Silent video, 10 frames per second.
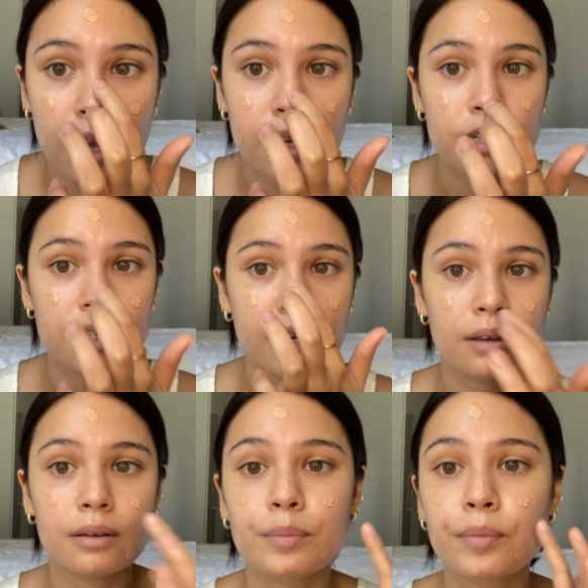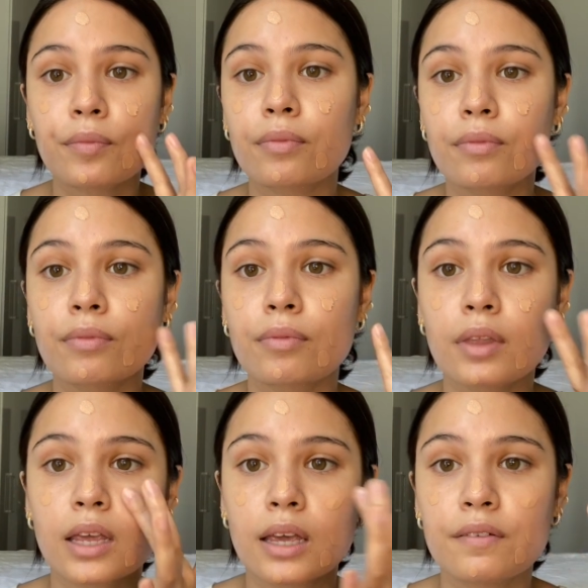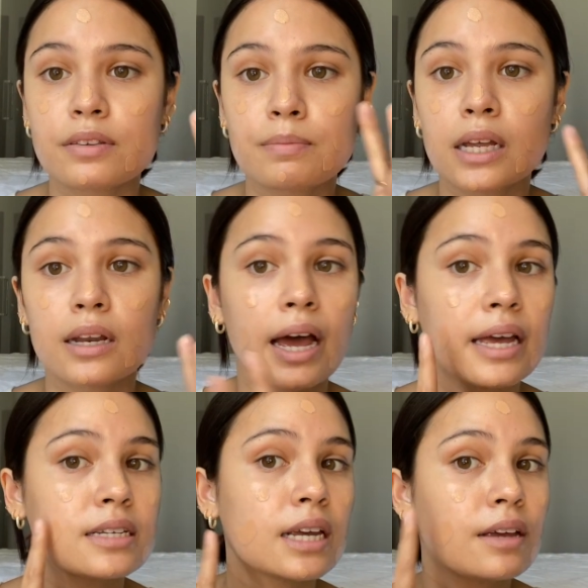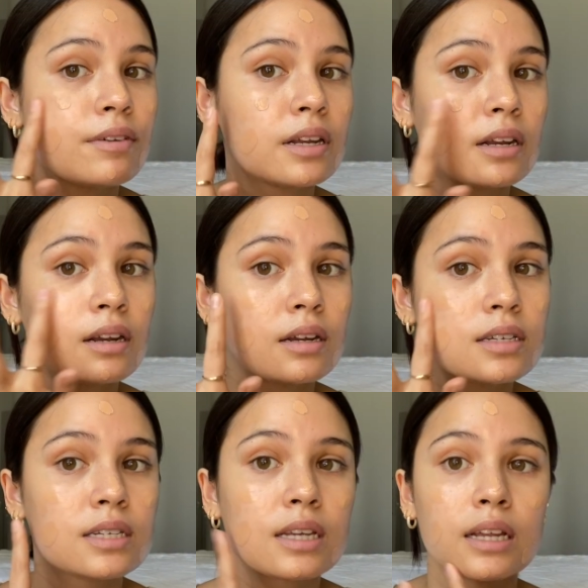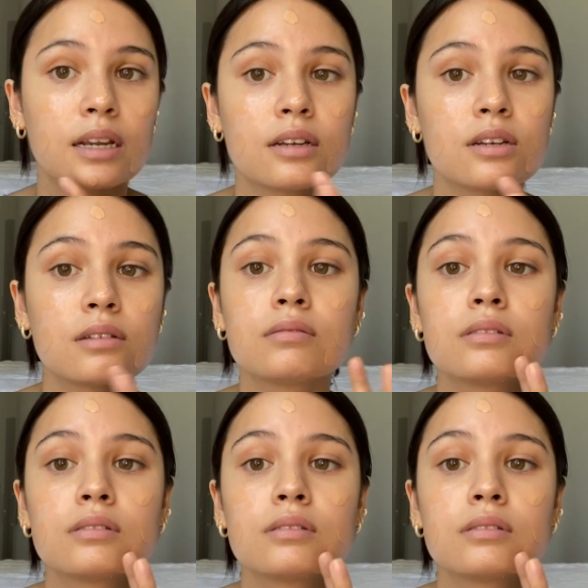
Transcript: Just like gives me a nice even skin